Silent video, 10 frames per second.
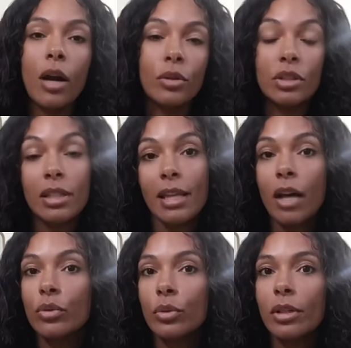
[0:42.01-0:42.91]
out into the
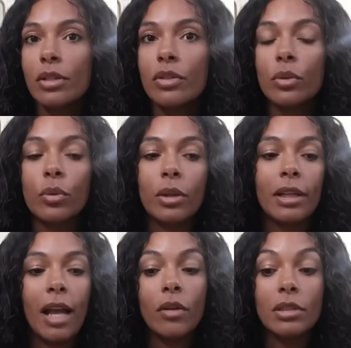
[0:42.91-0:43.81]
outdoors or
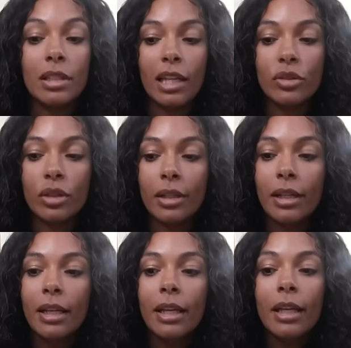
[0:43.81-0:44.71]
get out into nature,